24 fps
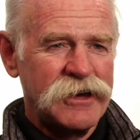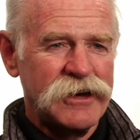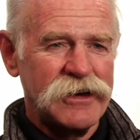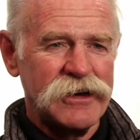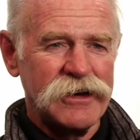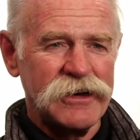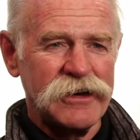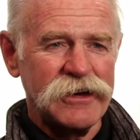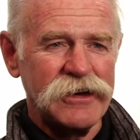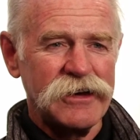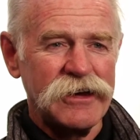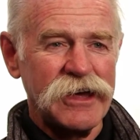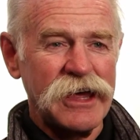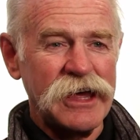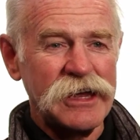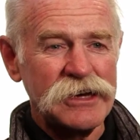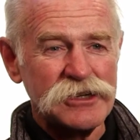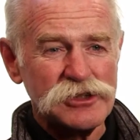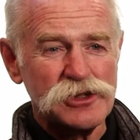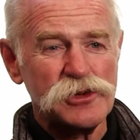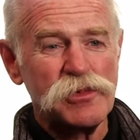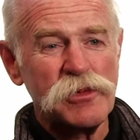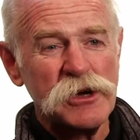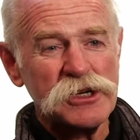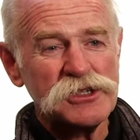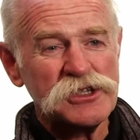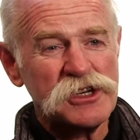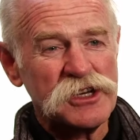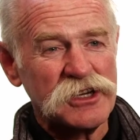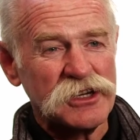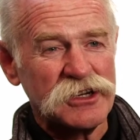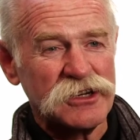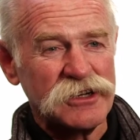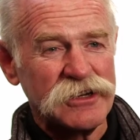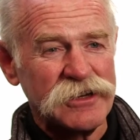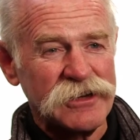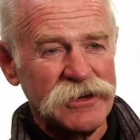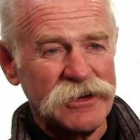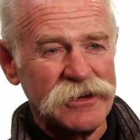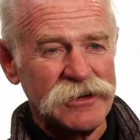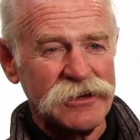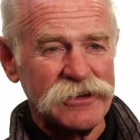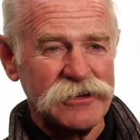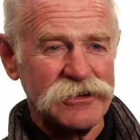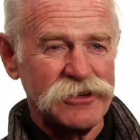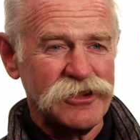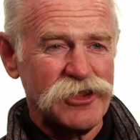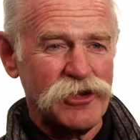uh, and especially in
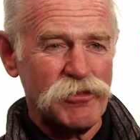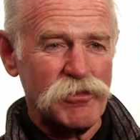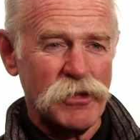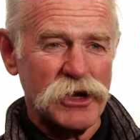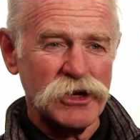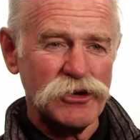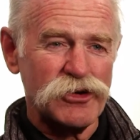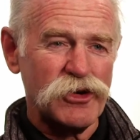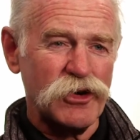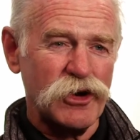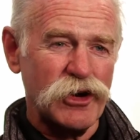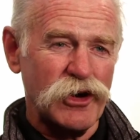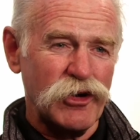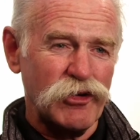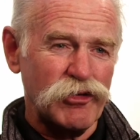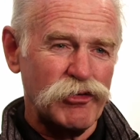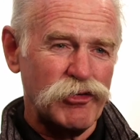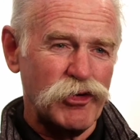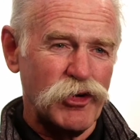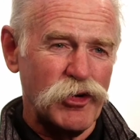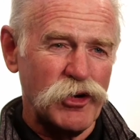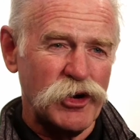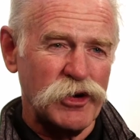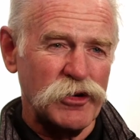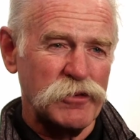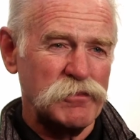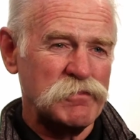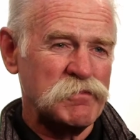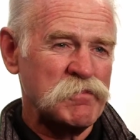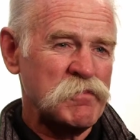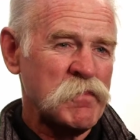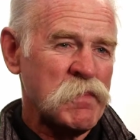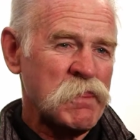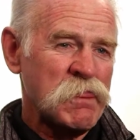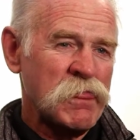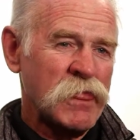uh, the Montreal Forum,